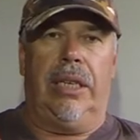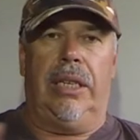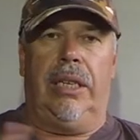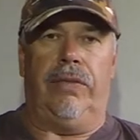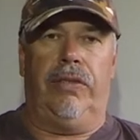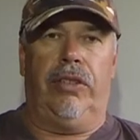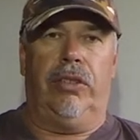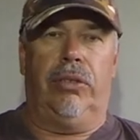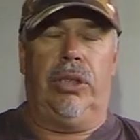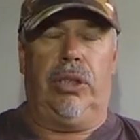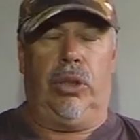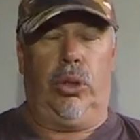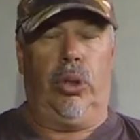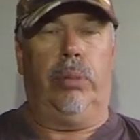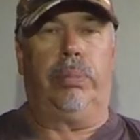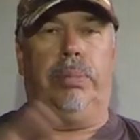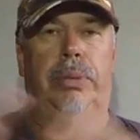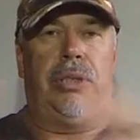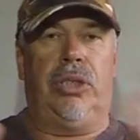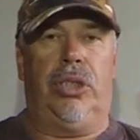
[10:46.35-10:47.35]
If you're in a
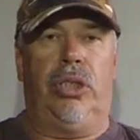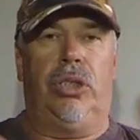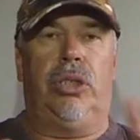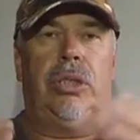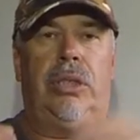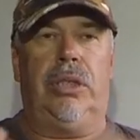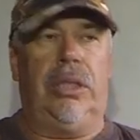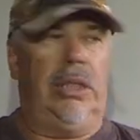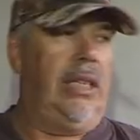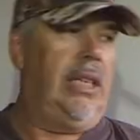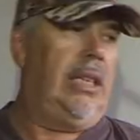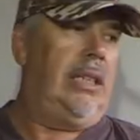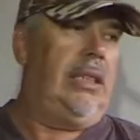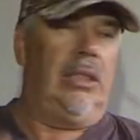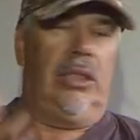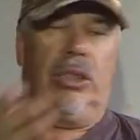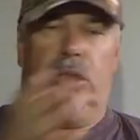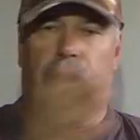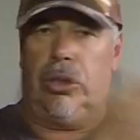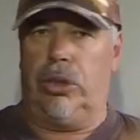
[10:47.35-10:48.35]
competition, the net
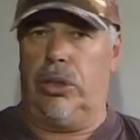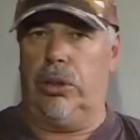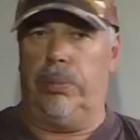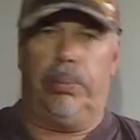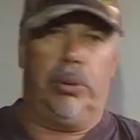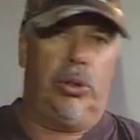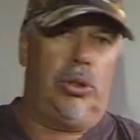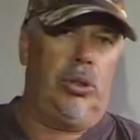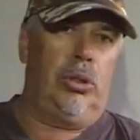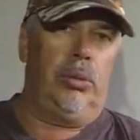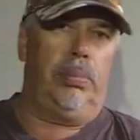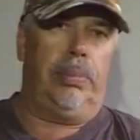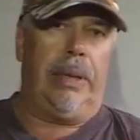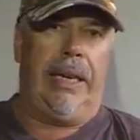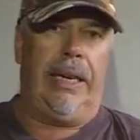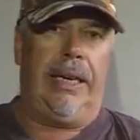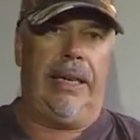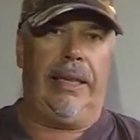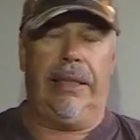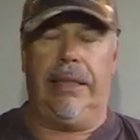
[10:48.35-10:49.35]
is super, super
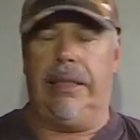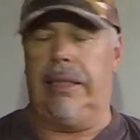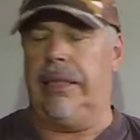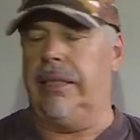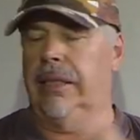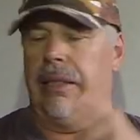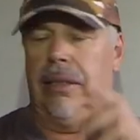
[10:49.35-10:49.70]
handy,